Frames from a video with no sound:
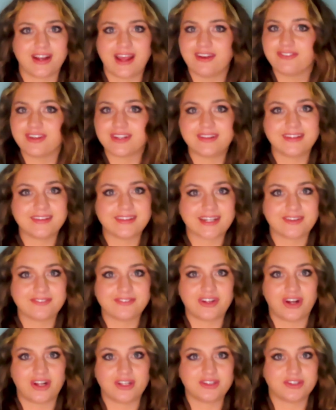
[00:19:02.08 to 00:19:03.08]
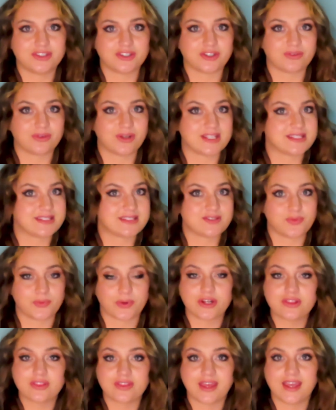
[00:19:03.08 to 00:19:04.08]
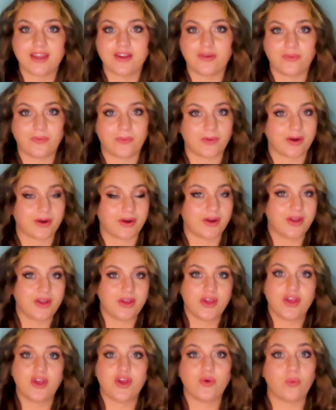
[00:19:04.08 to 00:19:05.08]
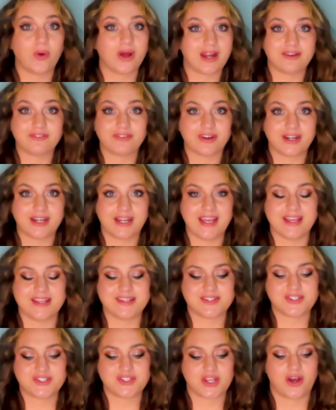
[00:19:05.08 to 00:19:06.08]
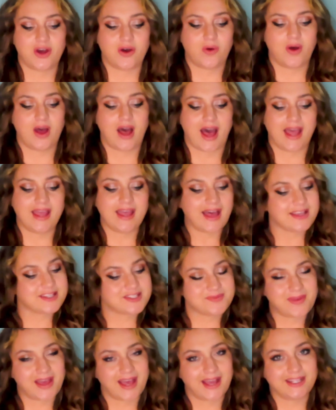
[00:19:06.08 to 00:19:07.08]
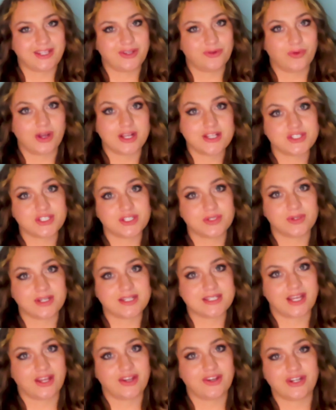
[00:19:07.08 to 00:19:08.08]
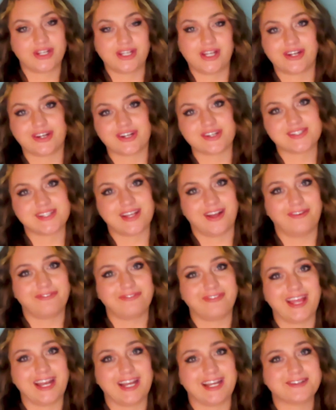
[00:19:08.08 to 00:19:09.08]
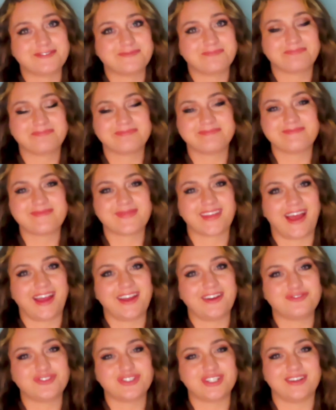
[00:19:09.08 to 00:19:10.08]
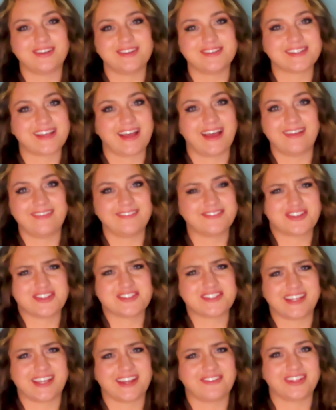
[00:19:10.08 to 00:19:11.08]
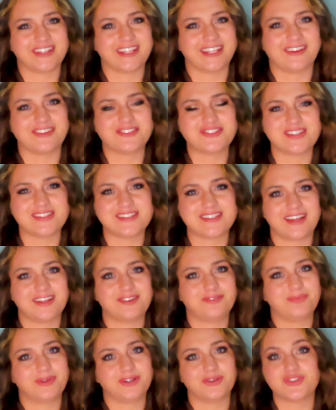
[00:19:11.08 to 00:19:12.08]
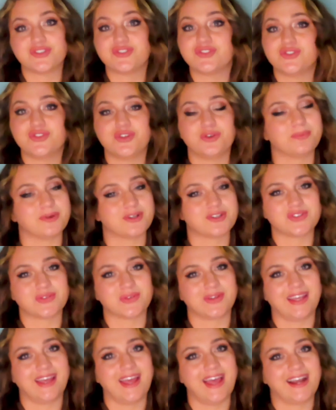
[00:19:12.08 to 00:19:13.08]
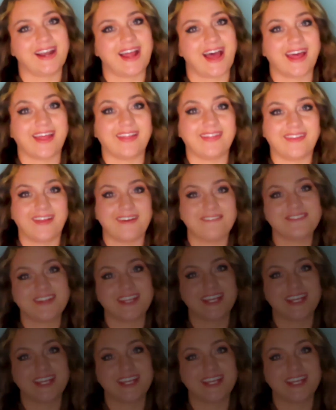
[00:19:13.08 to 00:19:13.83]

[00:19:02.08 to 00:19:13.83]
everything that I've gone through, it's worth it, or whatever it is. So I asked Maddie what she'd want to tell her younger self, and I have chills, just like everything else she said, but it was super sweet, and I loved